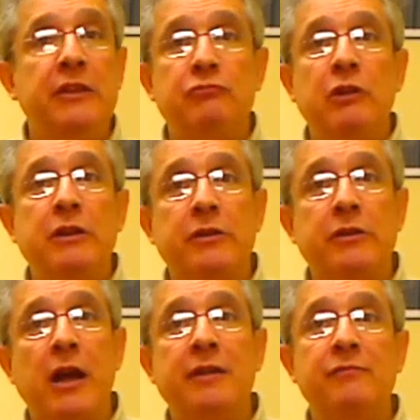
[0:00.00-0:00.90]
His
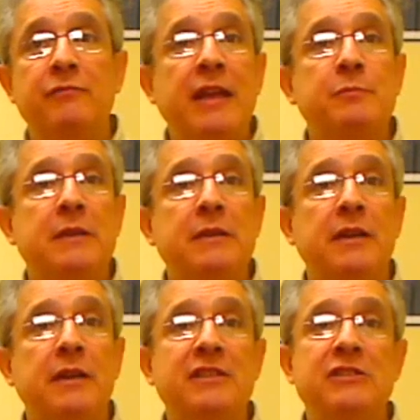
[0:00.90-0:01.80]
return on
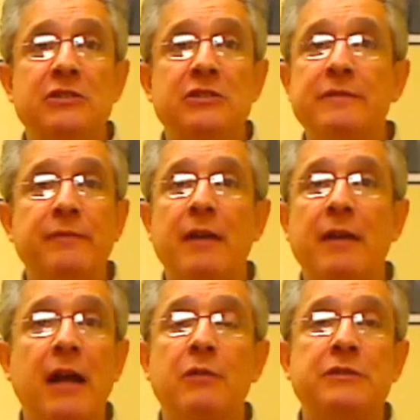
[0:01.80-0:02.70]
investment on these
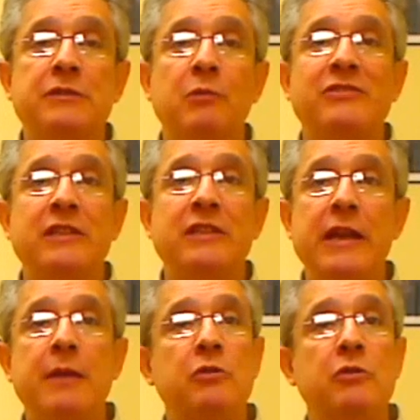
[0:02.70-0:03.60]
35 hours was in the
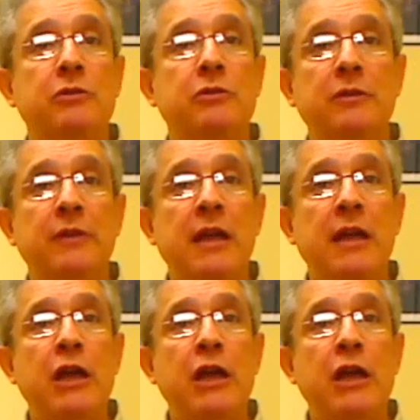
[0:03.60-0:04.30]
neighborhood of